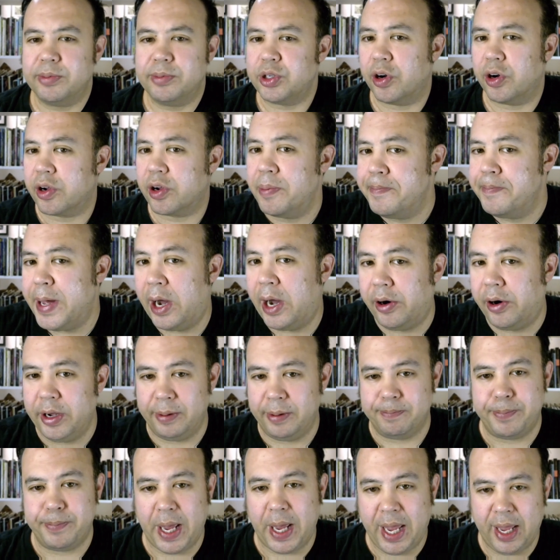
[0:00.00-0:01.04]

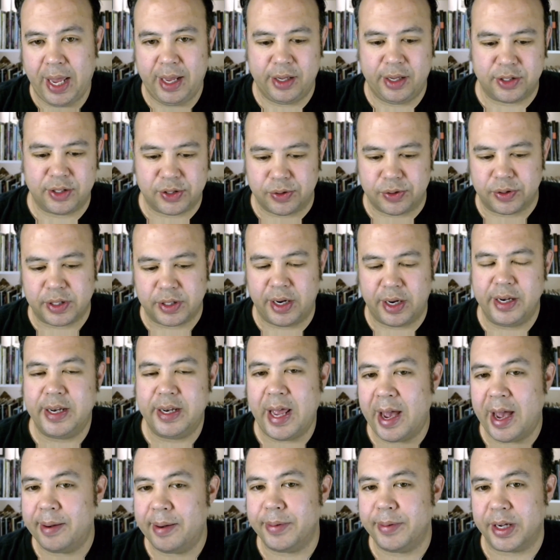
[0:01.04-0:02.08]
compelling pace or
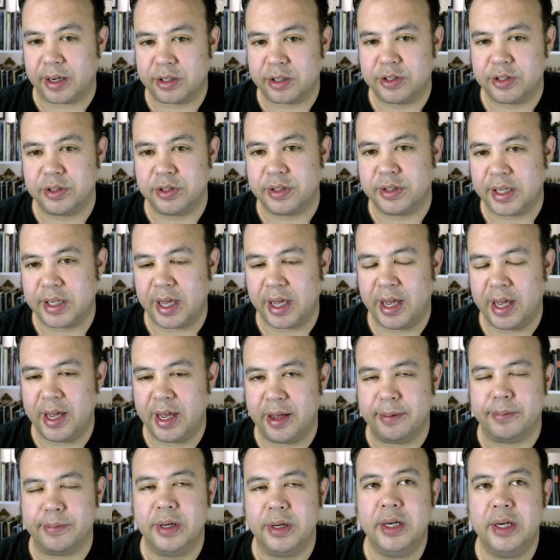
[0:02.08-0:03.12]
dynamic to the
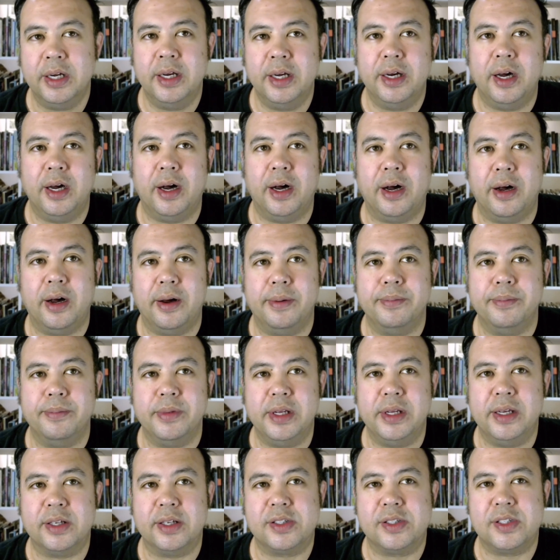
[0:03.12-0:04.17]
game.
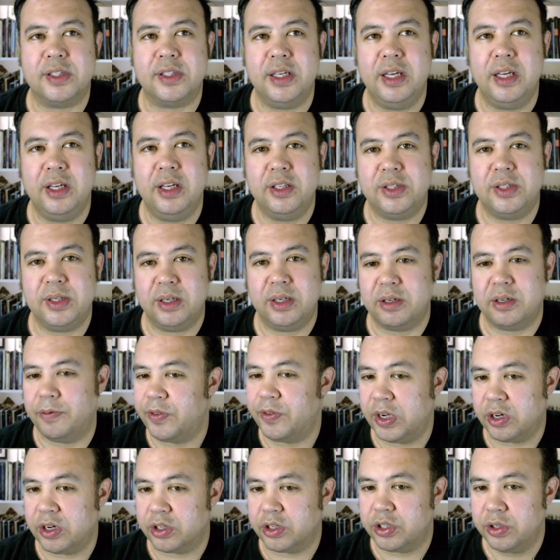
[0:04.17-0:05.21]
It's easy to
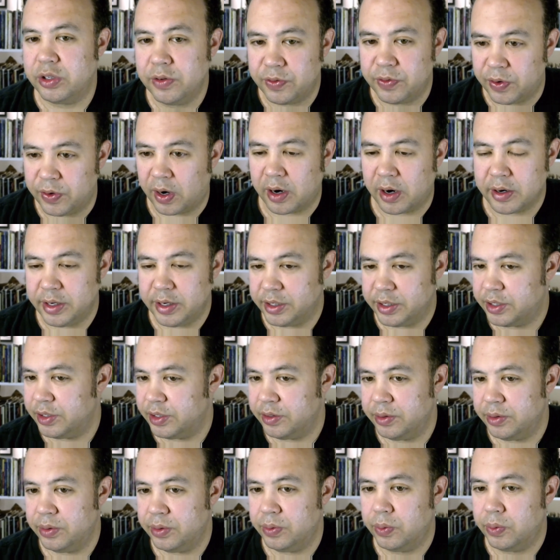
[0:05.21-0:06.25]
veer too far
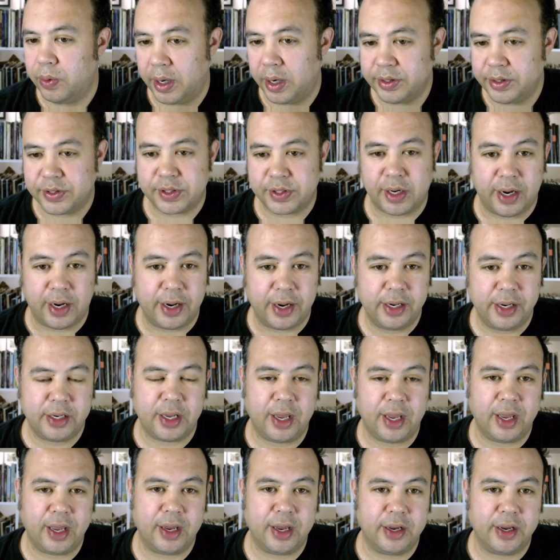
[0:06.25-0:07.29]
into one side
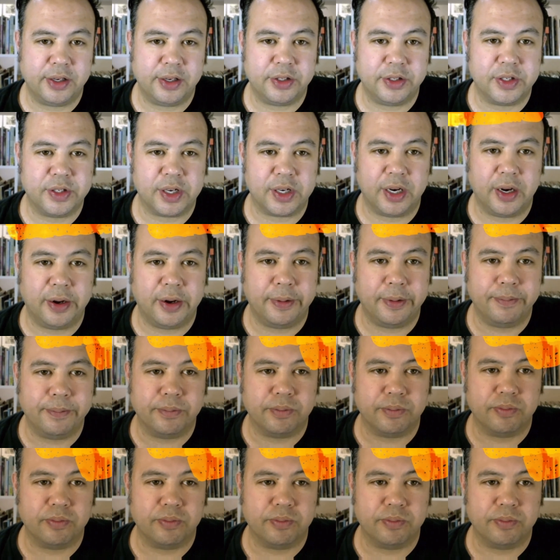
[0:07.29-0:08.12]
and